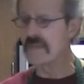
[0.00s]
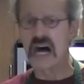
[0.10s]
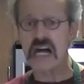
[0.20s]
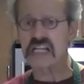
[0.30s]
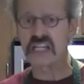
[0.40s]
I'm
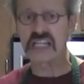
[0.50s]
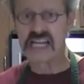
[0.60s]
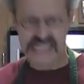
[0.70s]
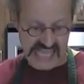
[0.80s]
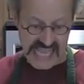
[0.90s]

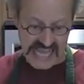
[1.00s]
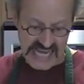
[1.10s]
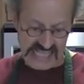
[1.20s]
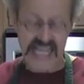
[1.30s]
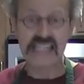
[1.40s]
hungry,
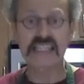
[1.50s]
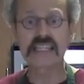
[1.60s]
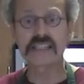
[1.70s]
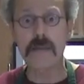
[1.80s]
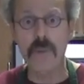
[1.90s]
and I got
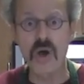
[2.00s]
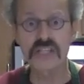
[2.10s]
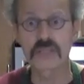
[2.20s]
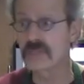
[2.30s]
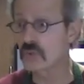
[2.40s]
an
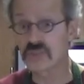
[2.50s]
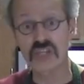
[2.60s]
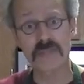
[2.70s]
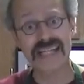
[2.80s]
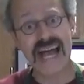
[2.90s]
appointment with
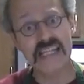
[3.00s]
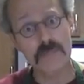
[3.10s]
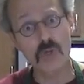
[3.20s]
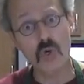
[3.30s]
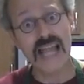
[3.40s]
some guy
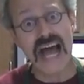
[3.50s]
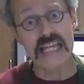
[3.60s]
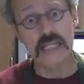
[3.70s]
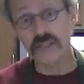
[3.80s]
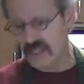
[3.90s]
named
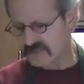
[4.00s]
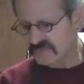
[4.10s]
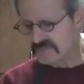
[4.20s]
Goliath."